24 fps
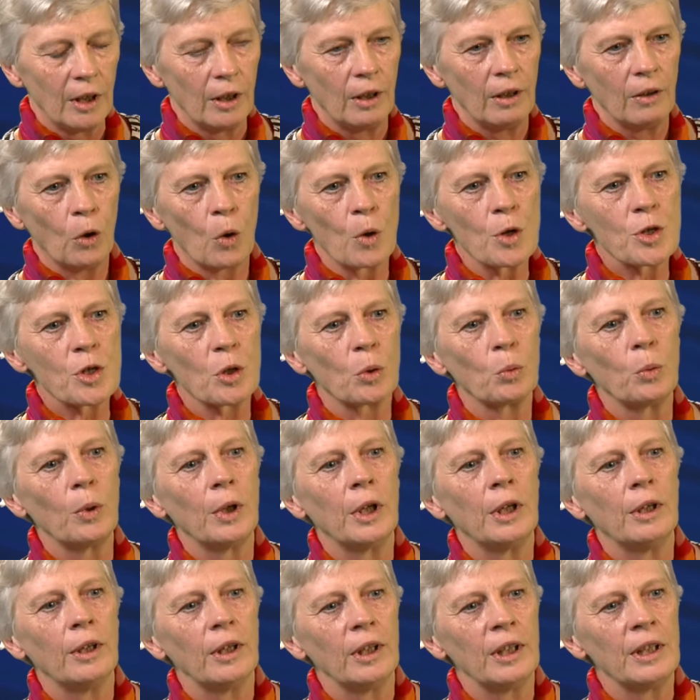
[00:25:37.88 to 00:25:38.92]
Also,
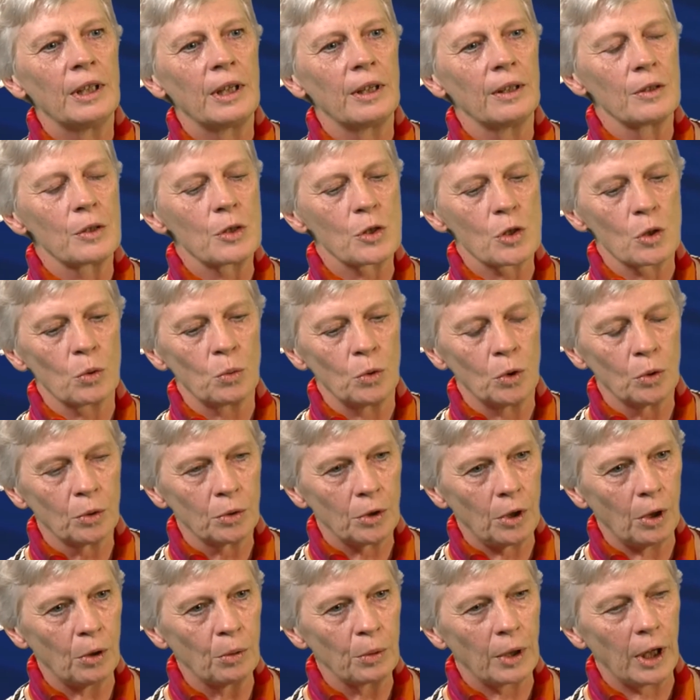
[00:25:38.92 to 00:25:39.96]
when it is you
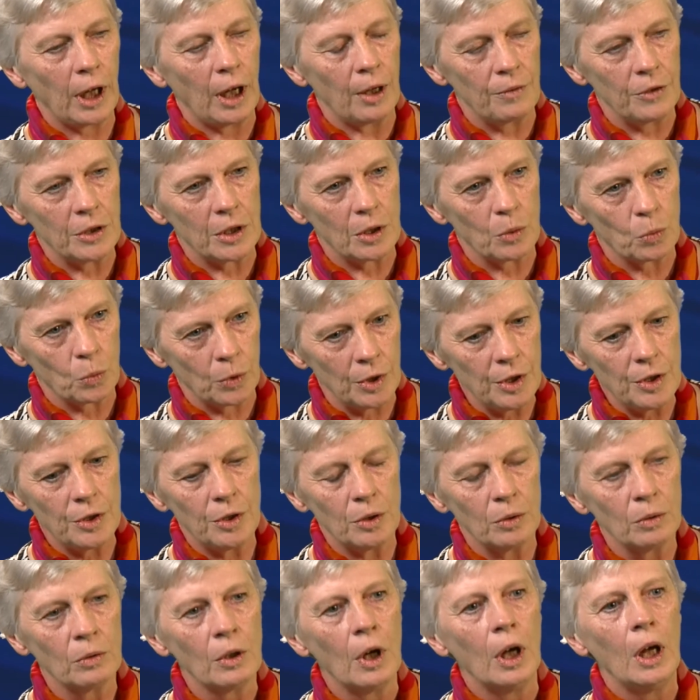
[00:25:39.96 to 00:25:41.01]
don't have it with
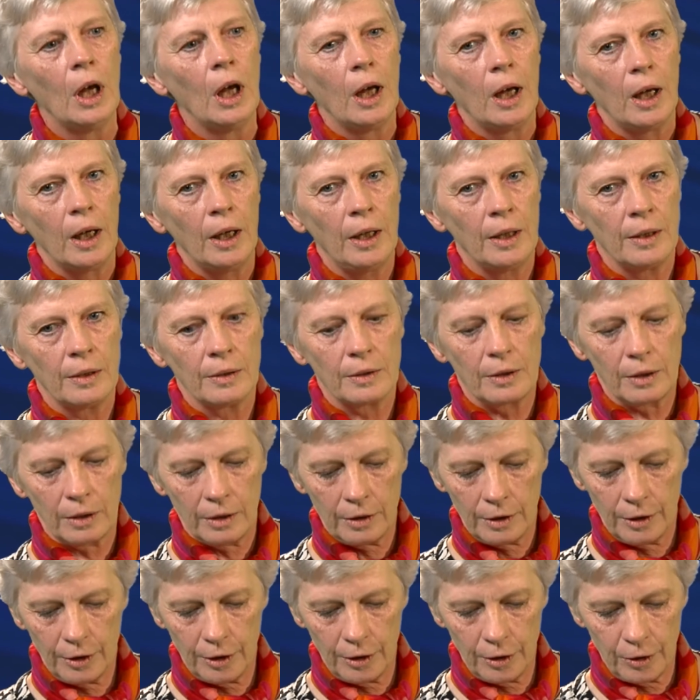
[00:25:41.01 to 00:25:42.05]
you, and
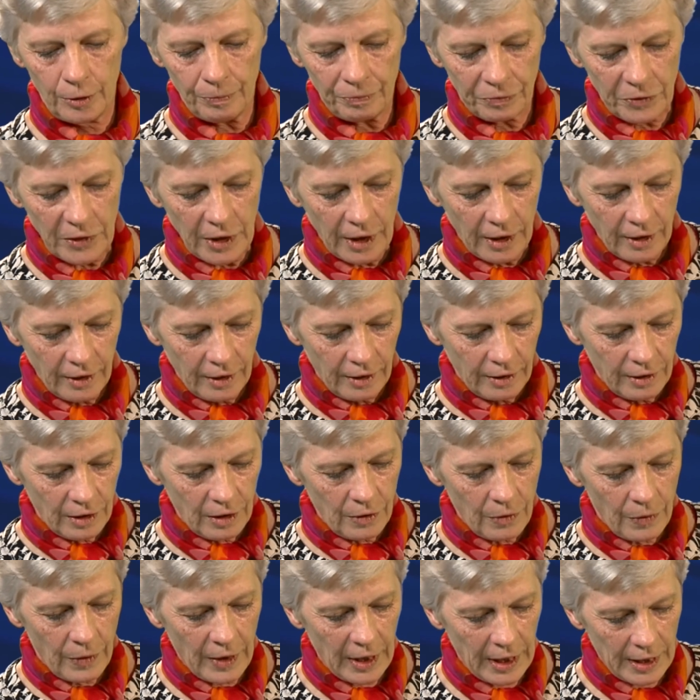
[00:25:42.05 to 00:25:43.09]

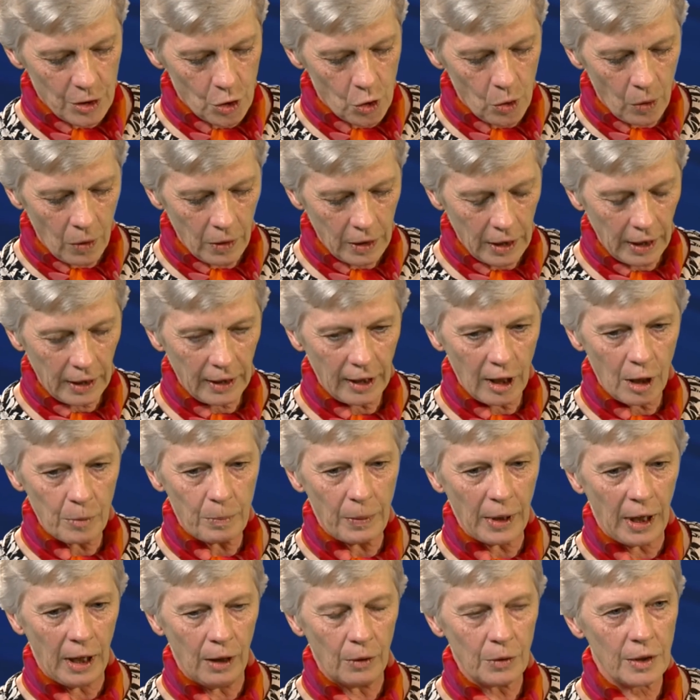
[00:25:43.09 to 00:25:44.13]
they're talking
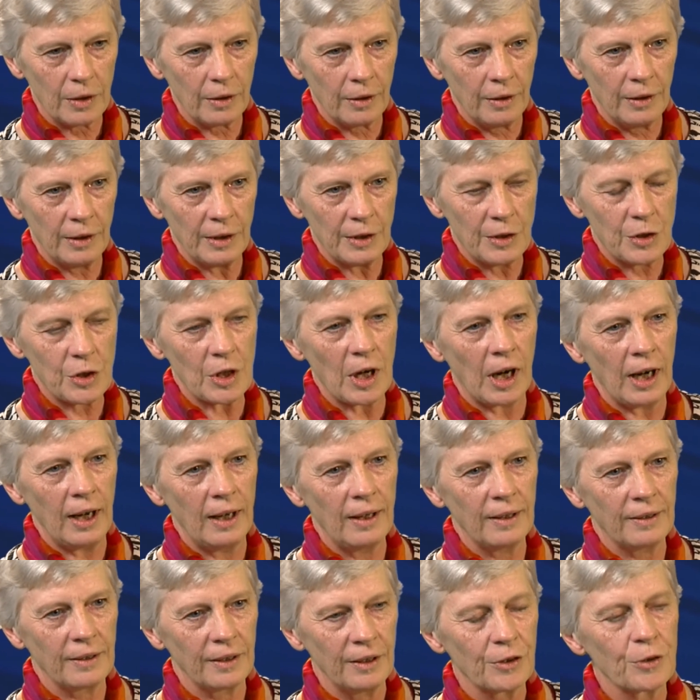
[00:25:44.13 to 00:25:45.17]
about a
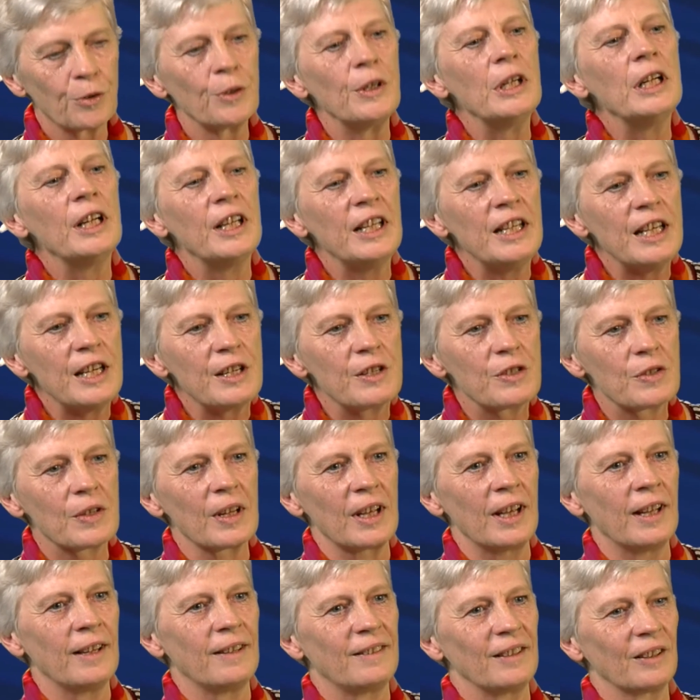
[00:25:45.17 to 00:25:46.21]
child released
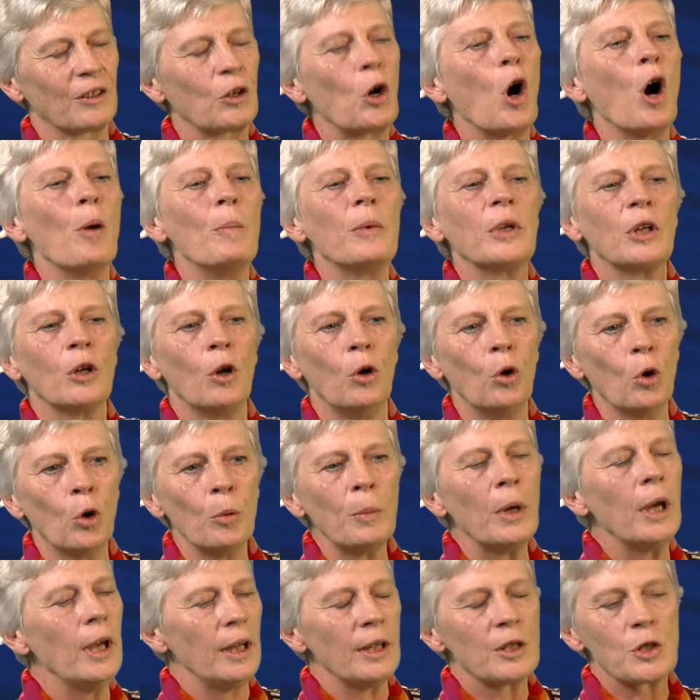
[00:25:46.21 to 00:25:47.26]
and coming
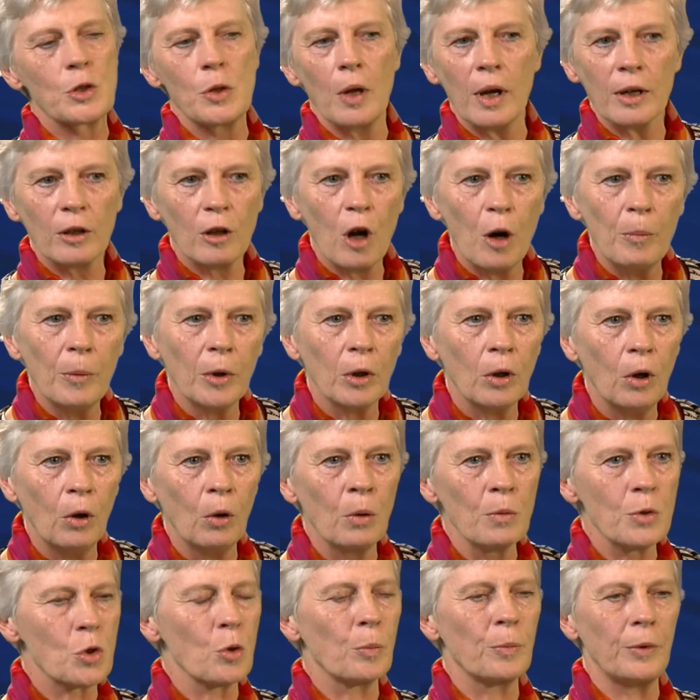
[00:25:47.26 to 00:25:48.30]
home. It's not coming
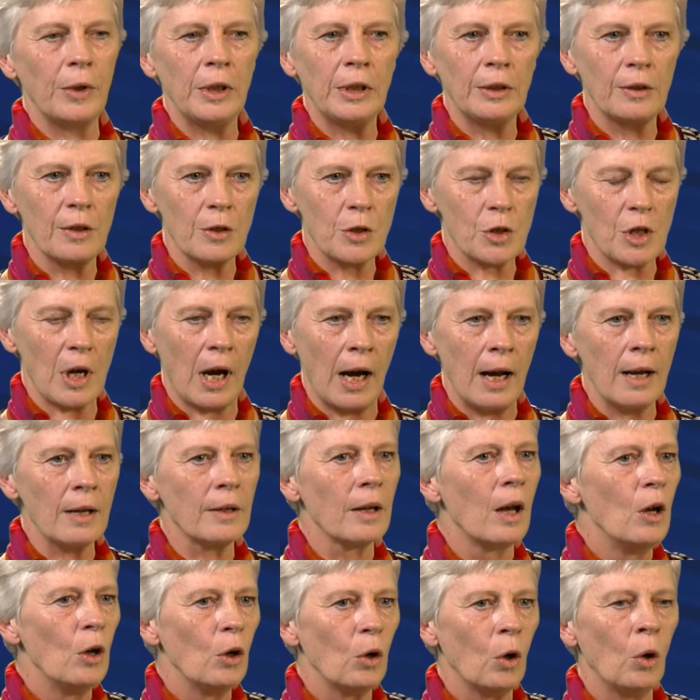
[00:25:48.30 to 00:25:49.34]
home to bring the child
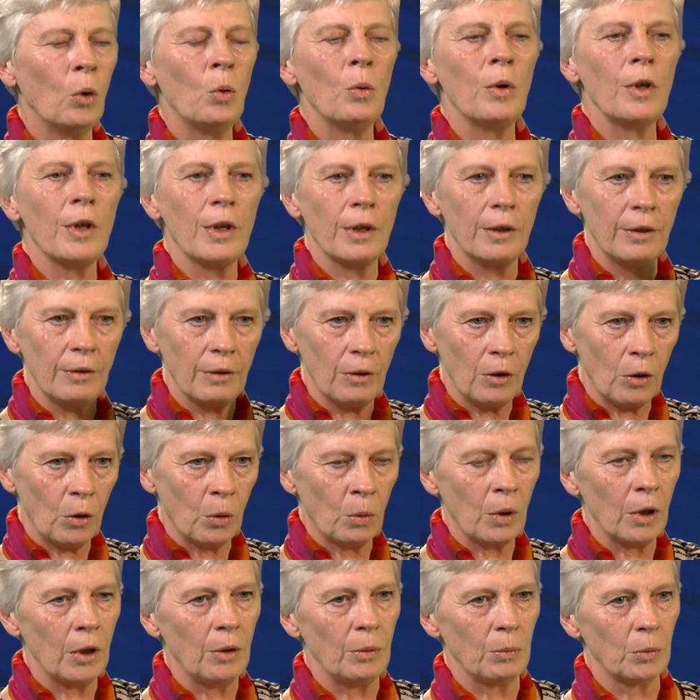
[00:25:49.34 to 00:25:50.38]
over
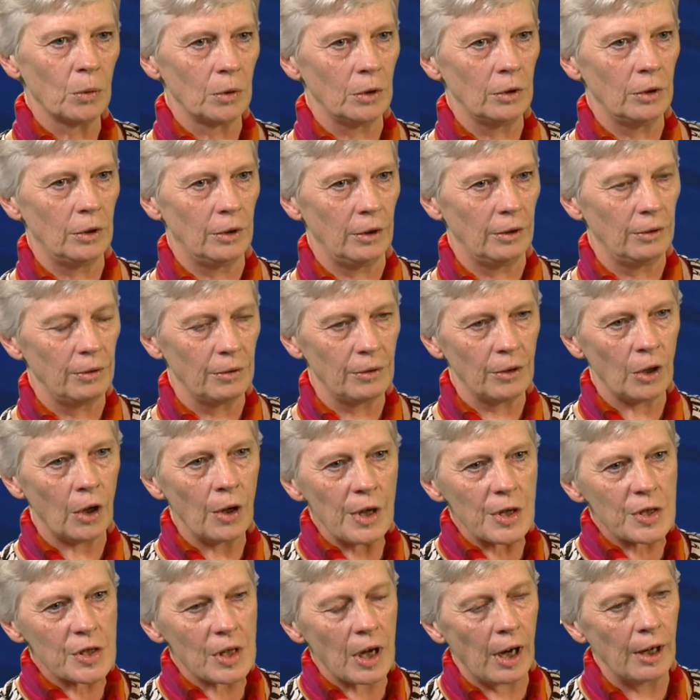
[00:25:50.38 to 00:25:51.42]
the
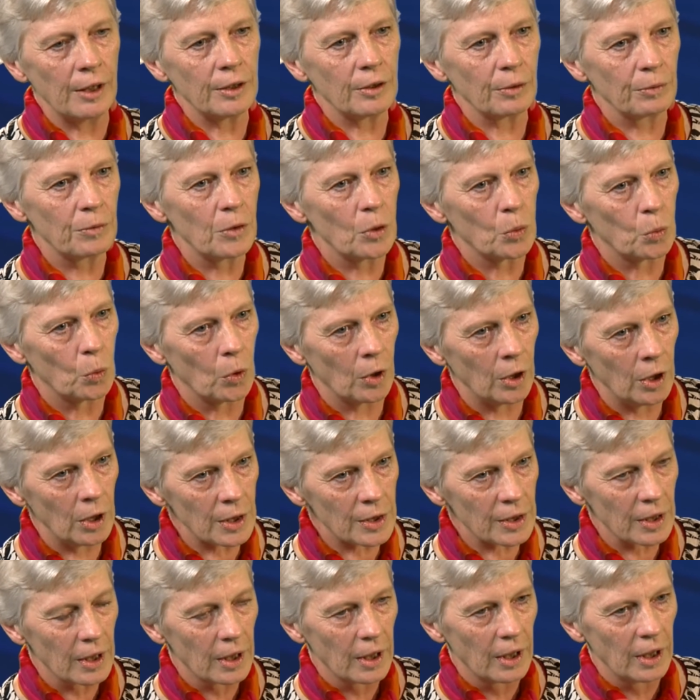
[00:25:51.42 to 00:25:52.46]
other side of the
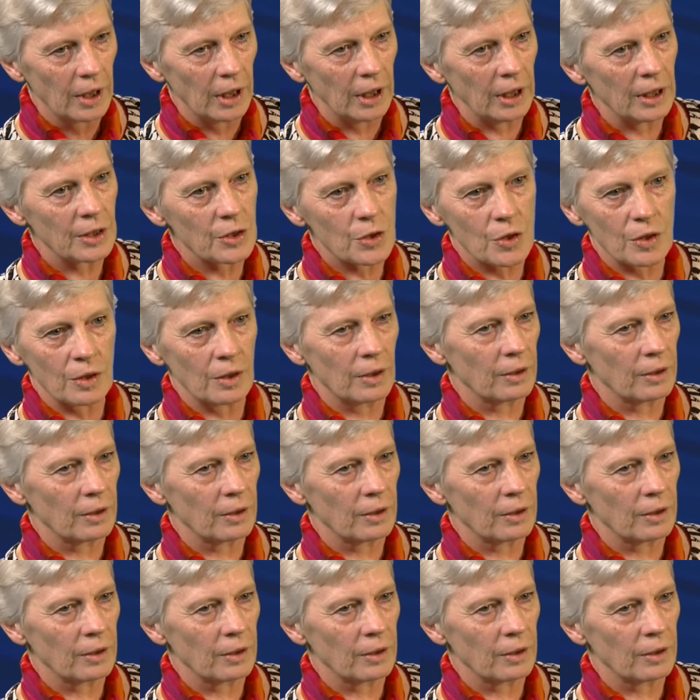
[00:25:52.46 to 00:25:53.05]
world. It's